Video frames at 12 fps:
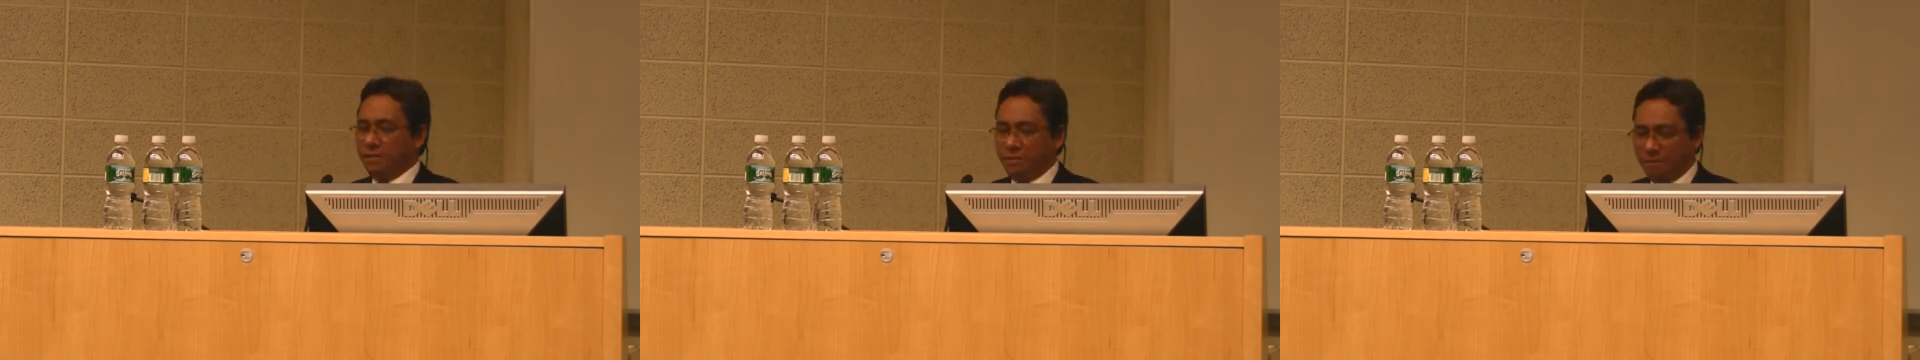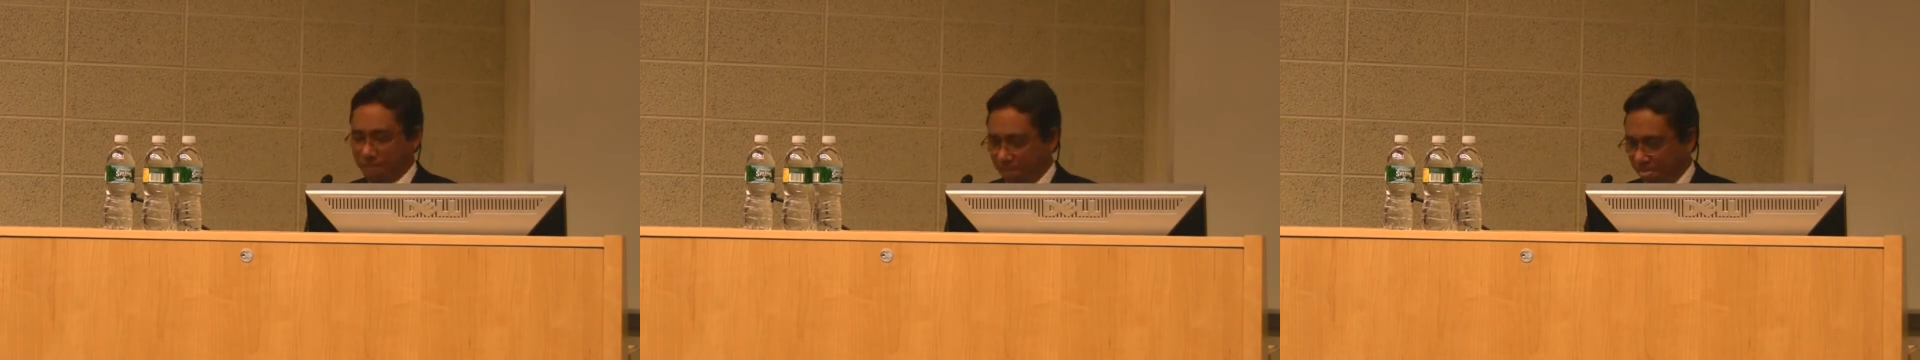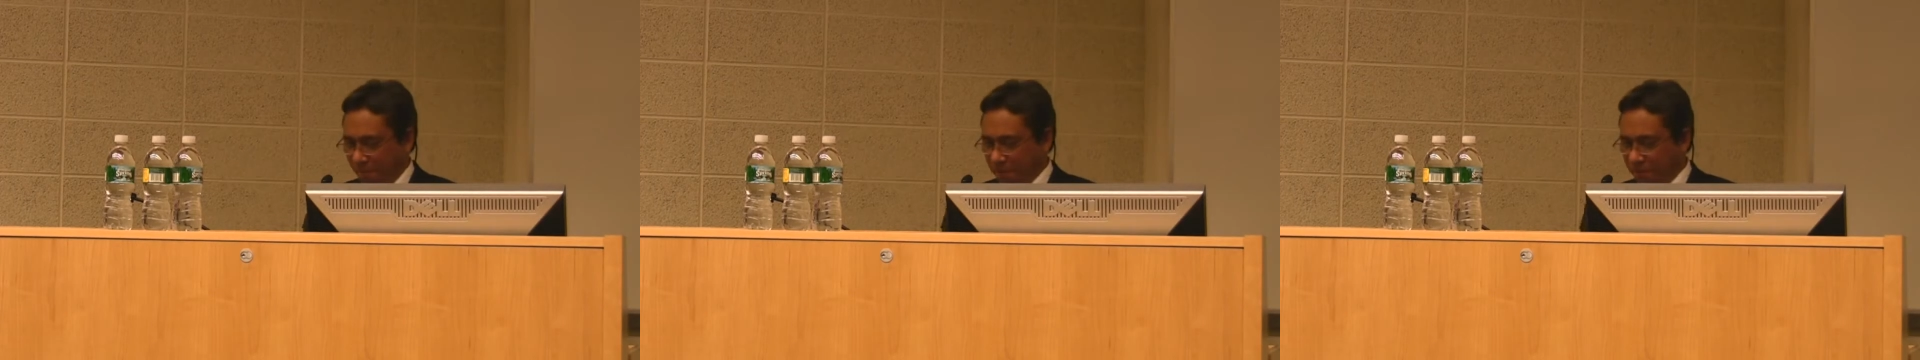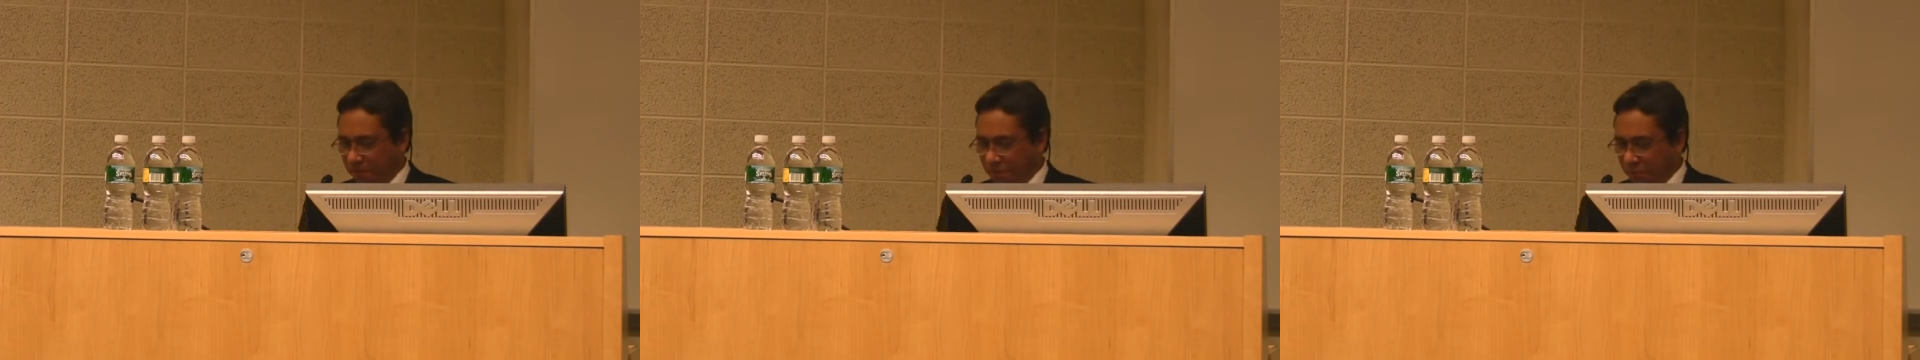So
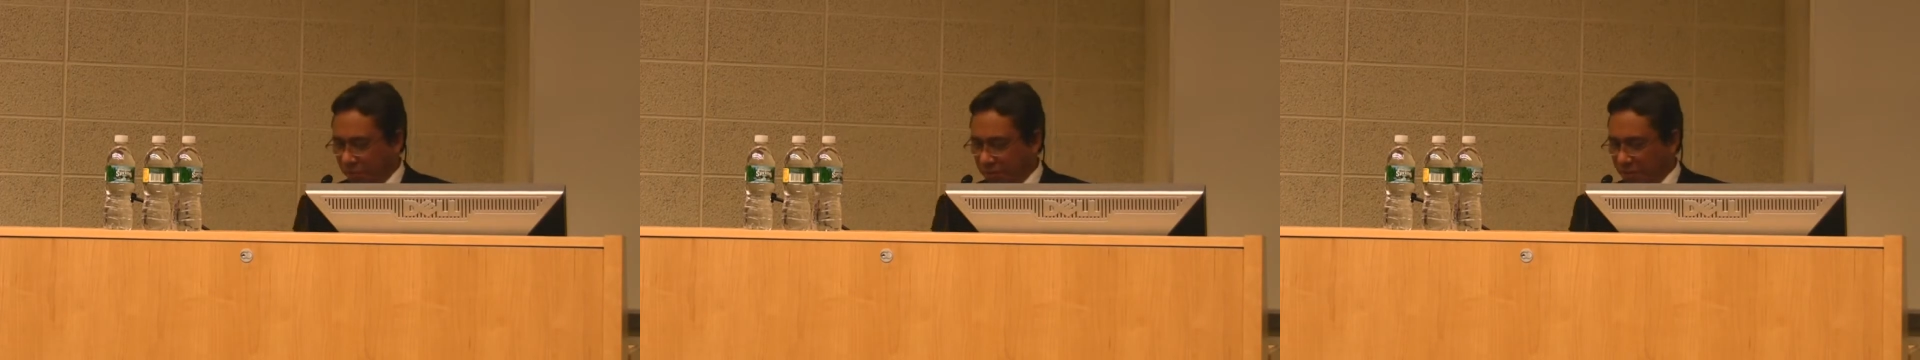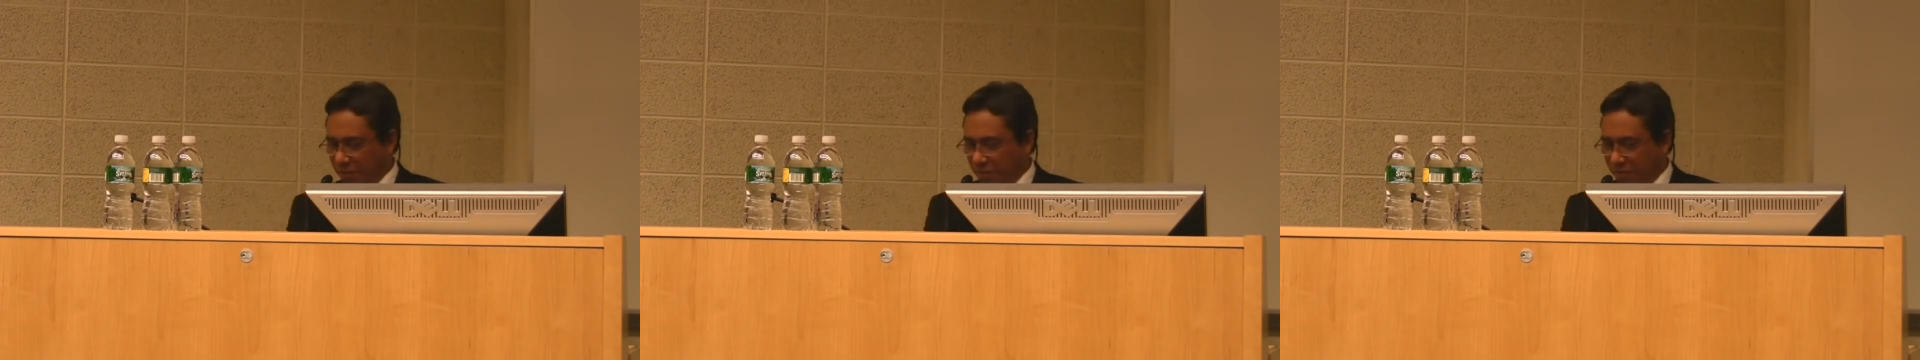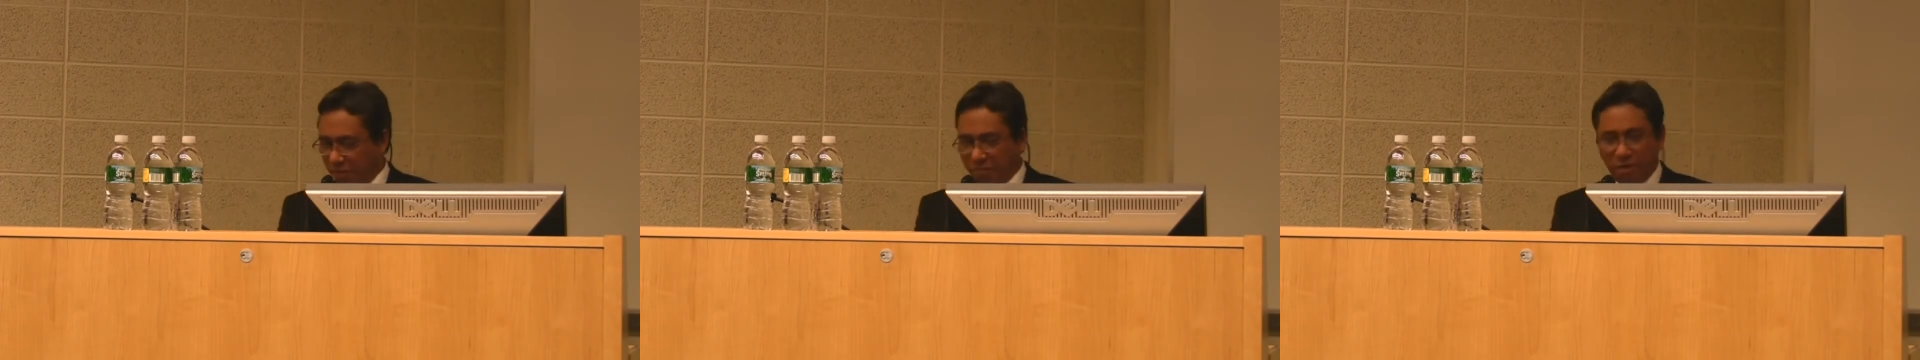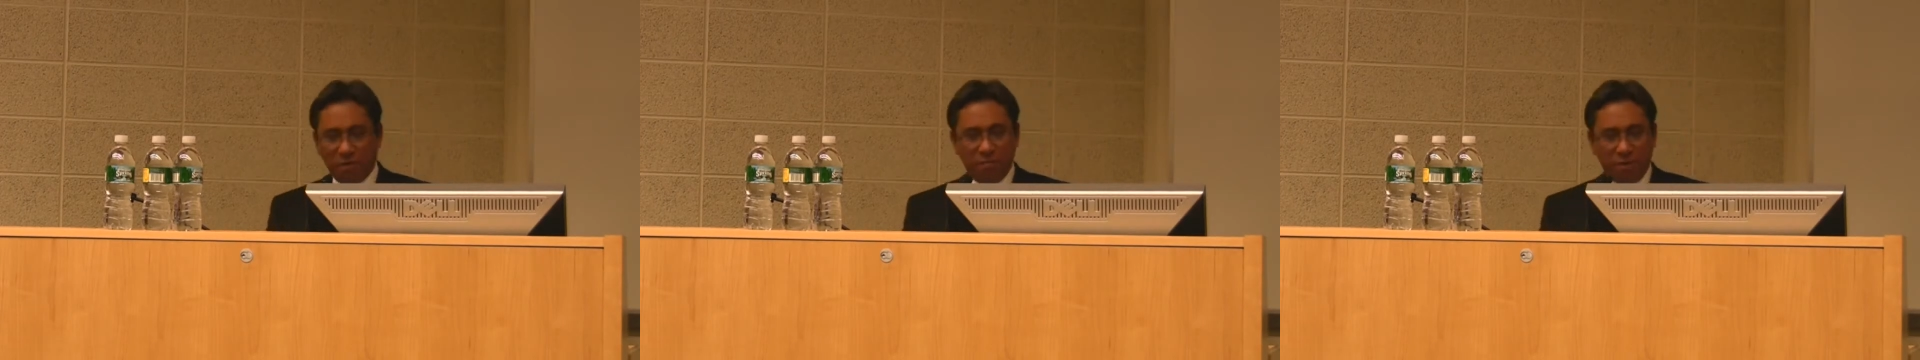this is what it's going to be
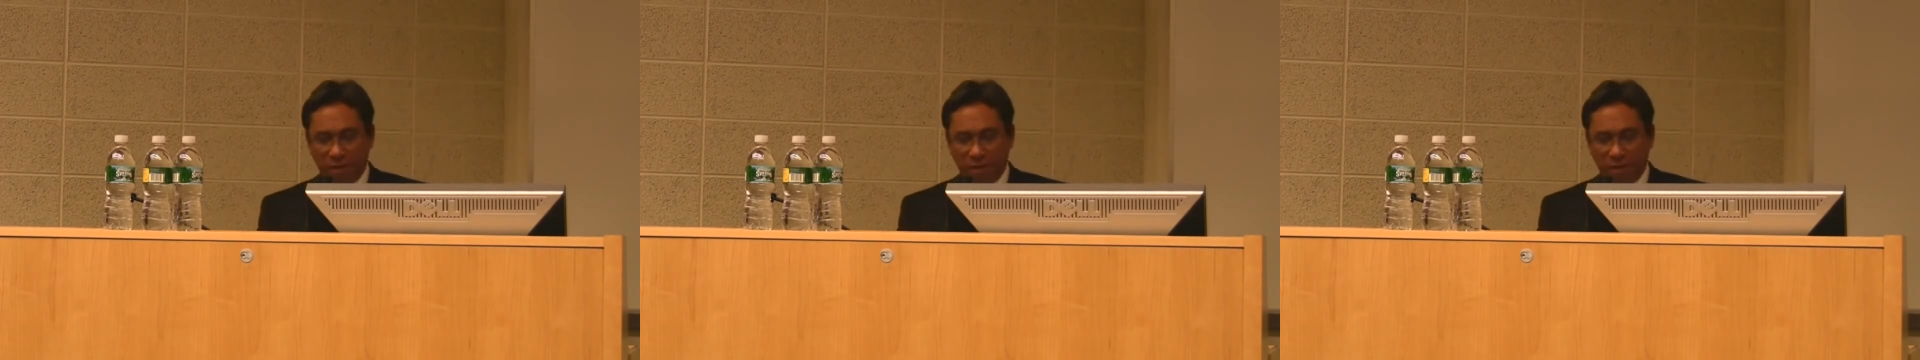about.